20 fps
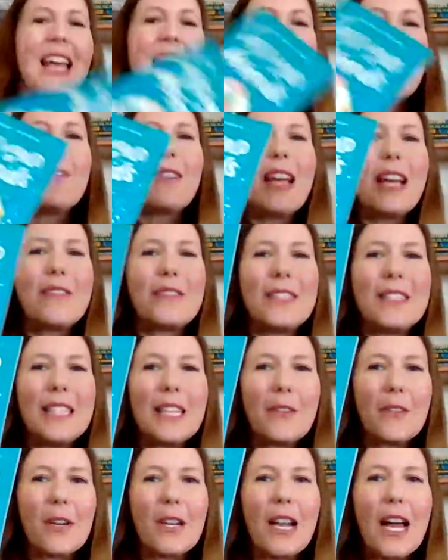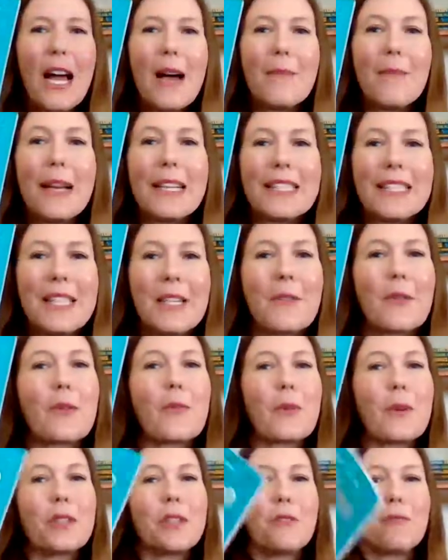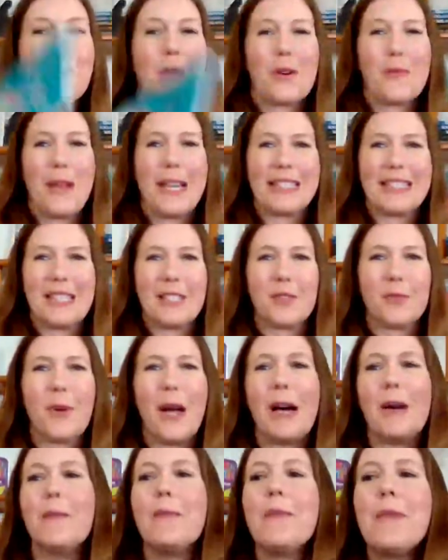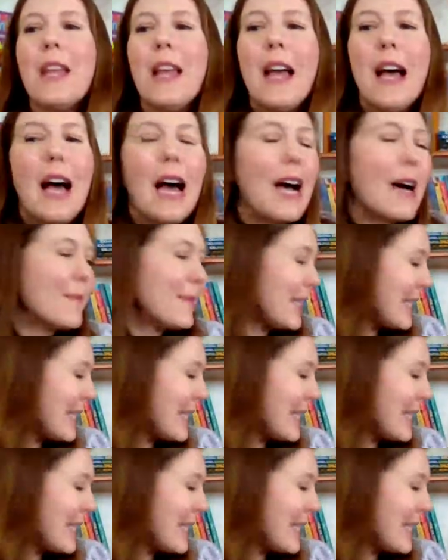And we have My Secret World of Mermaids as well. The